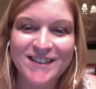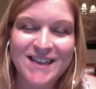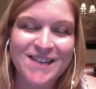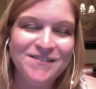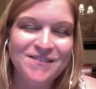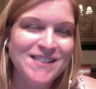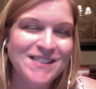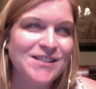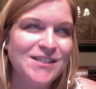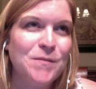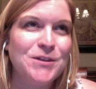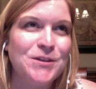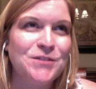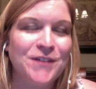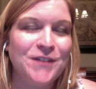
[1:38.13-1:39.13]
was so
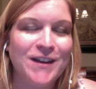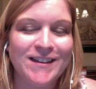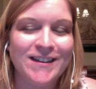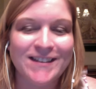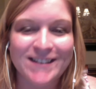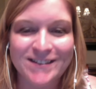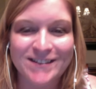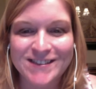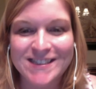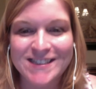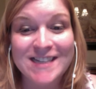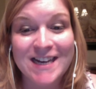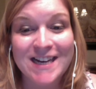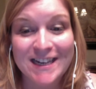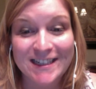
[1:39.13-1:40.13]
much fun. It was a
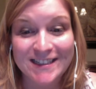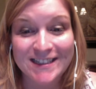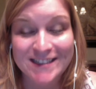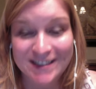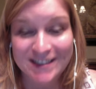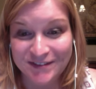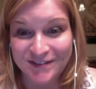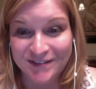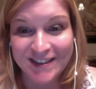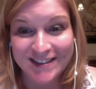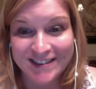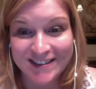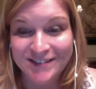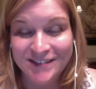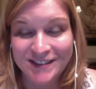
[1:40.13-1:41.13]
ton of fun.
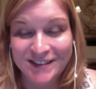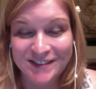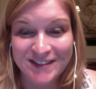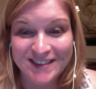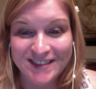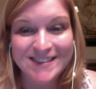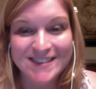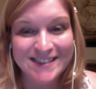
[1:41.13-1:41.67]
It really was.